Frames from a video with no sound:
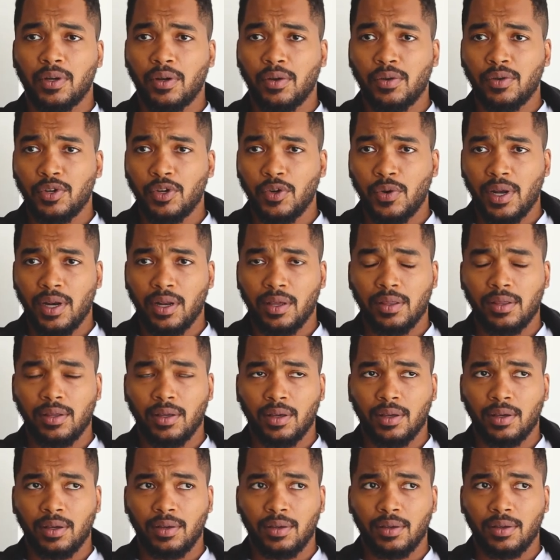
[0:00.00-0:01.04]
Don't do
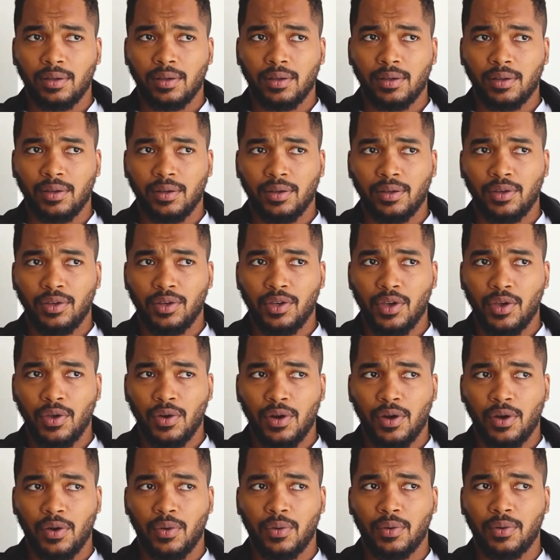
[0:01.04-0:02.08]
anything you
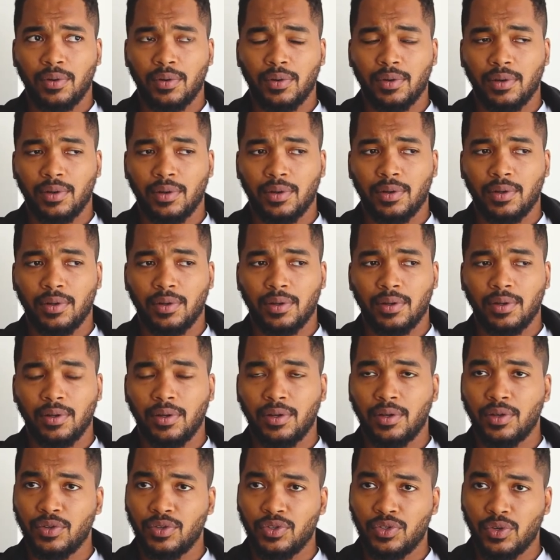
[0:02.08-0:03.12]
don't
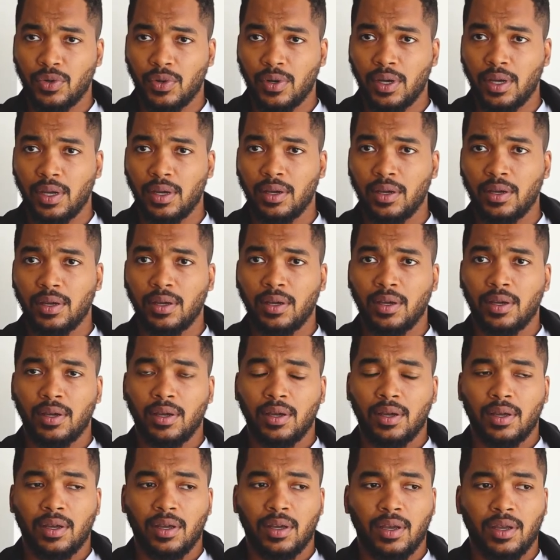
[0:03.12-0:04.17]
enjoy.
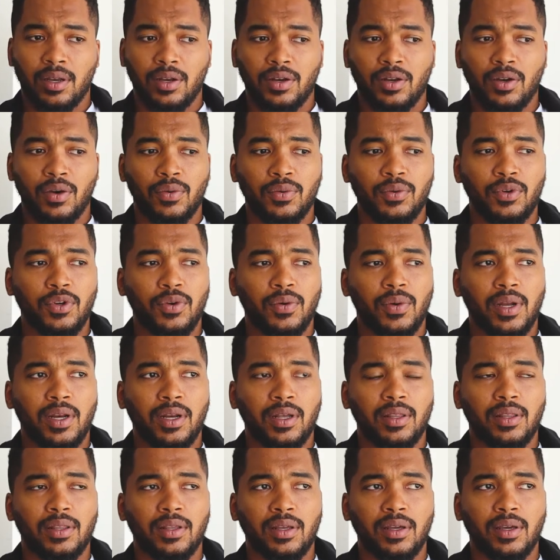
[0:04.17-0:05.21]
And don't do
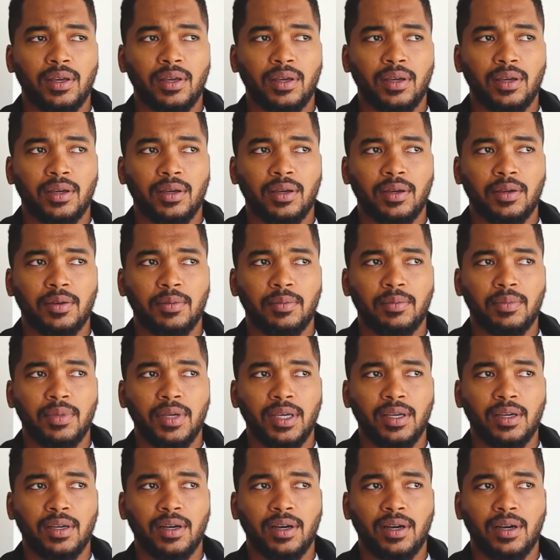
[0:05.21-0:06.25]
anything
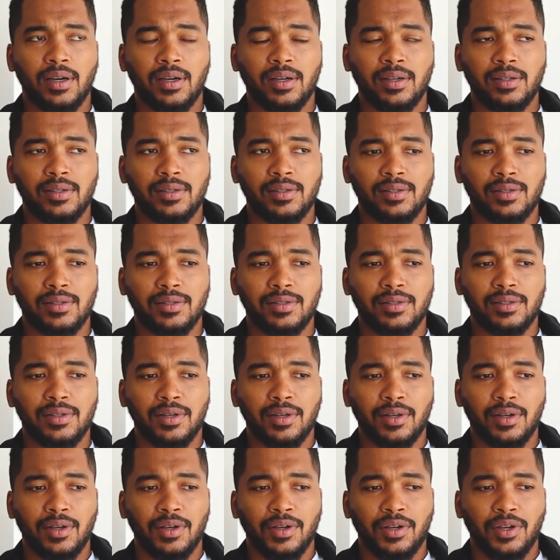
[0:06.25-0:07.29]
because
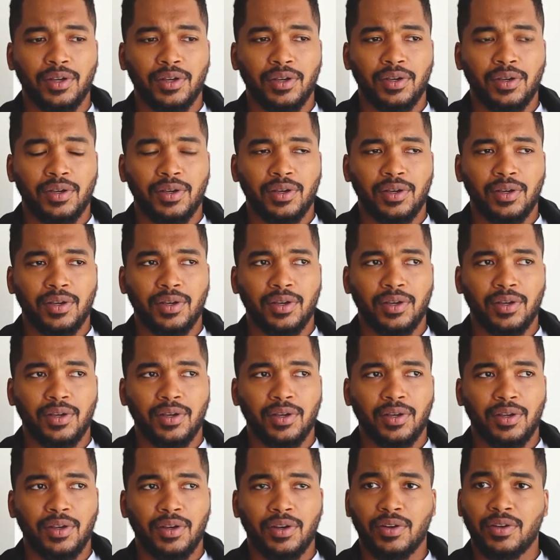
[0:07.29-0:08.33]

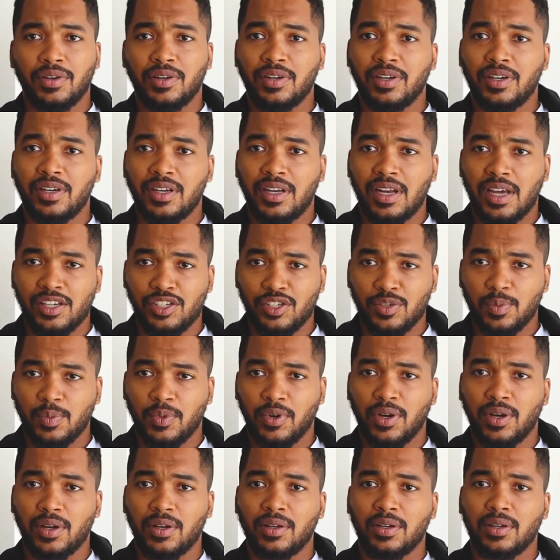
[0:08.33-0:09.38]
you're
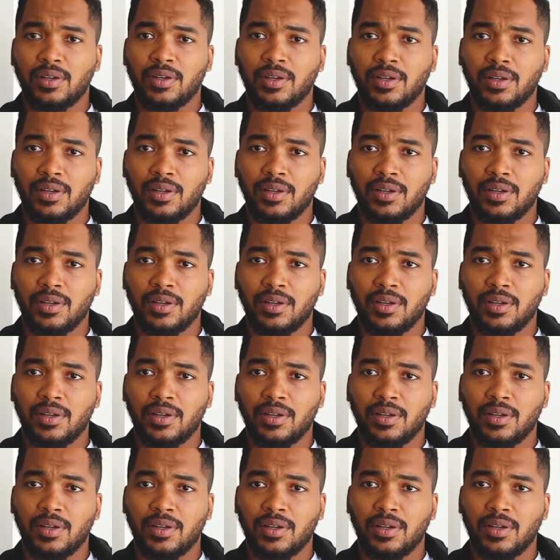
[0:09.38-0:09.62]
desperate.